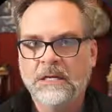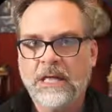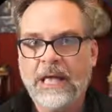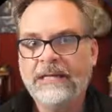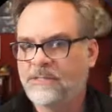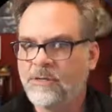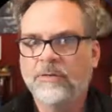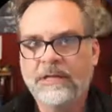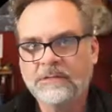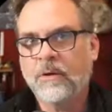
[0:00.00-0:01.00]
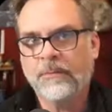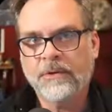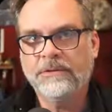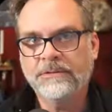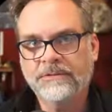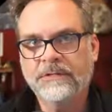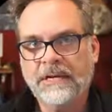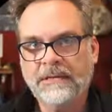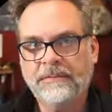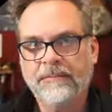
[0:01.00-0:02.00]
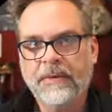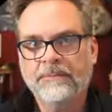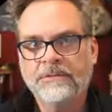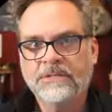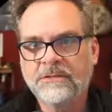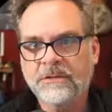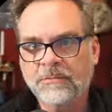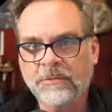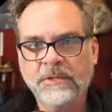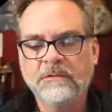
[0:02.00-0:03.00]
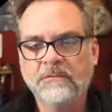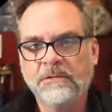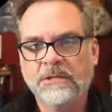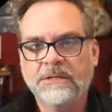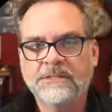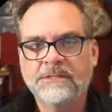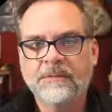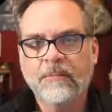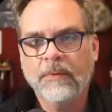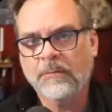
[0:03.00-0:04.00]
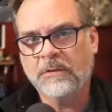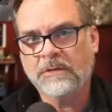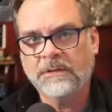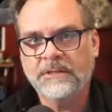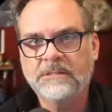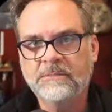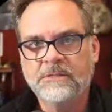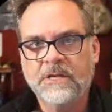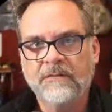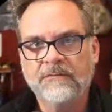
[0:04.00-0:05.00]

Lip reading: And so that's what I'm going to do tonight. I'm just going to read through this. I'm going to clean some stuff